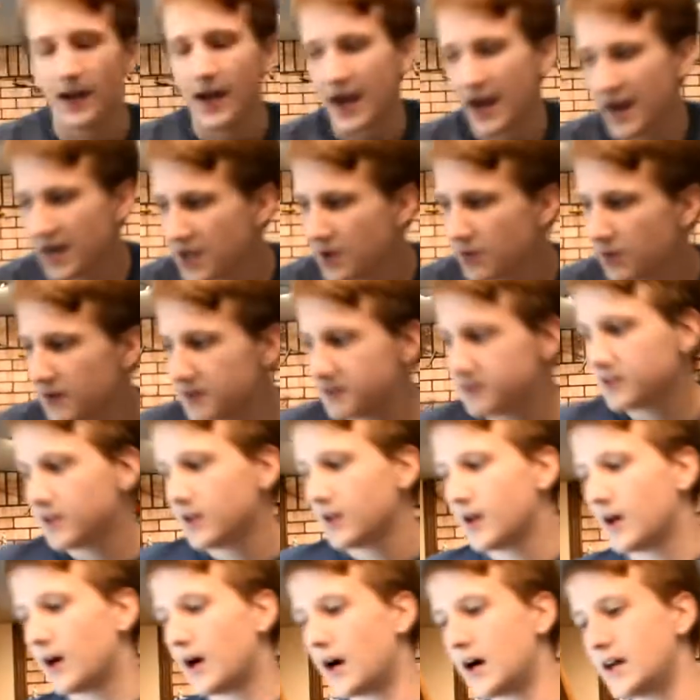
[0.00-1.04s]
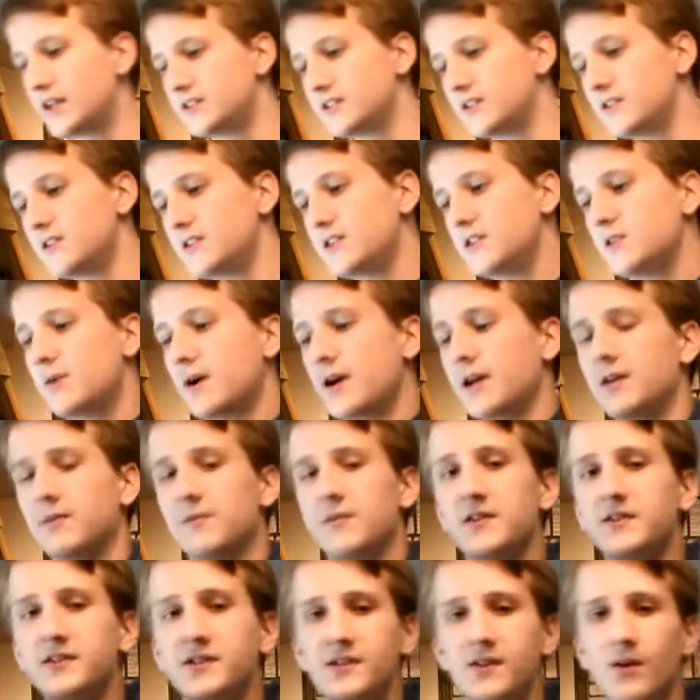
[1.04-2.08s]
Anyways, on to the new item.
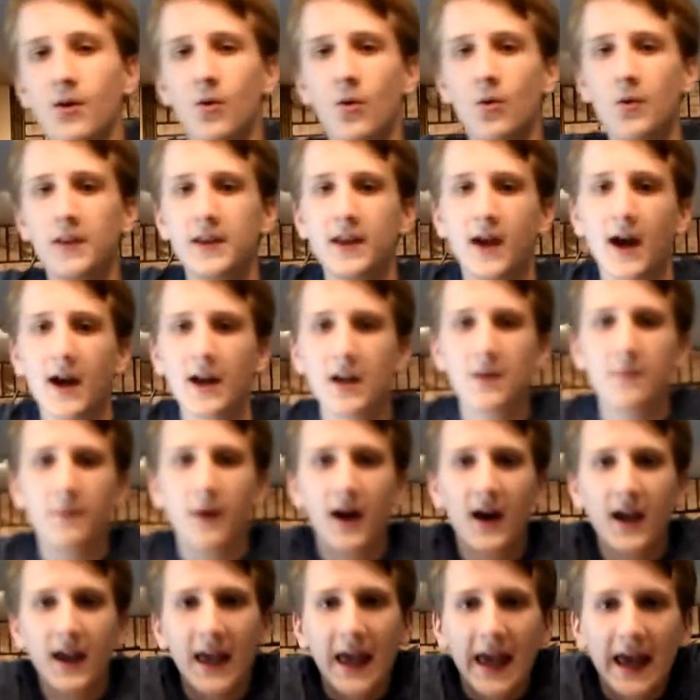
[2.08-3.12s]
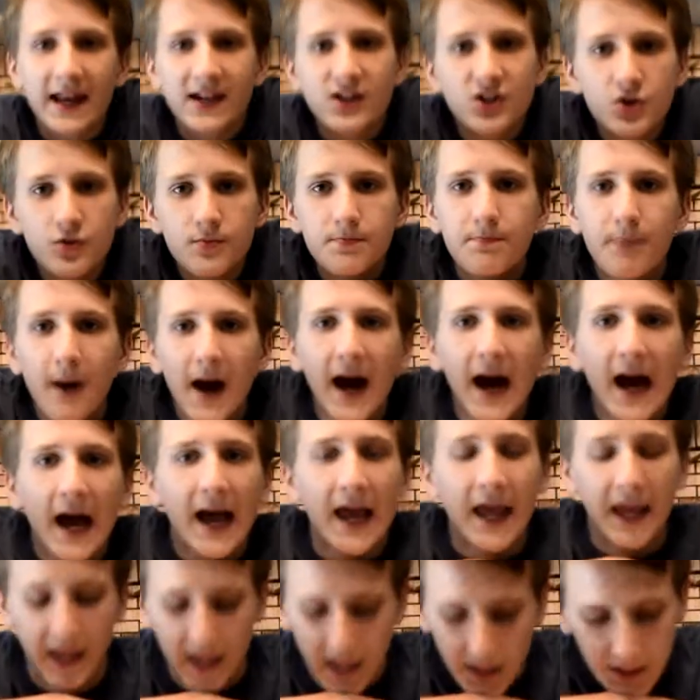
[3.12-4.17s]
This is the only item I had to
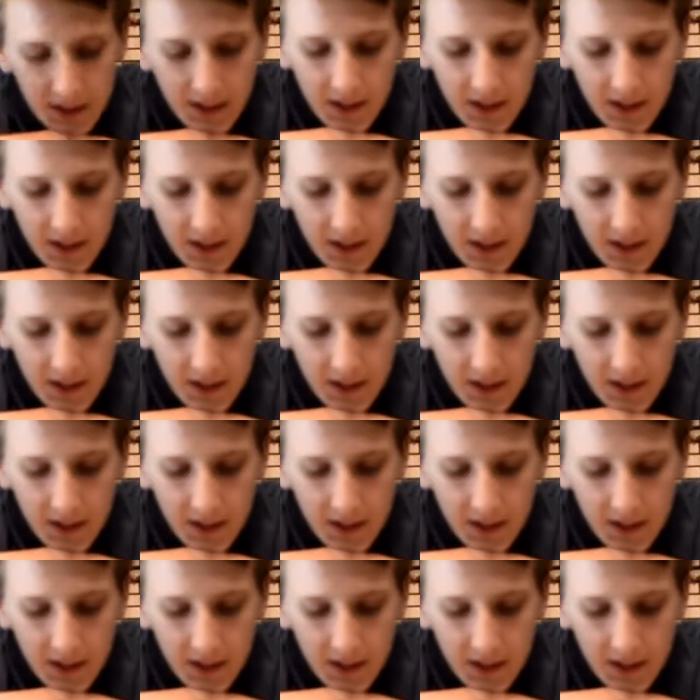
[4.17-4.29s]
buy.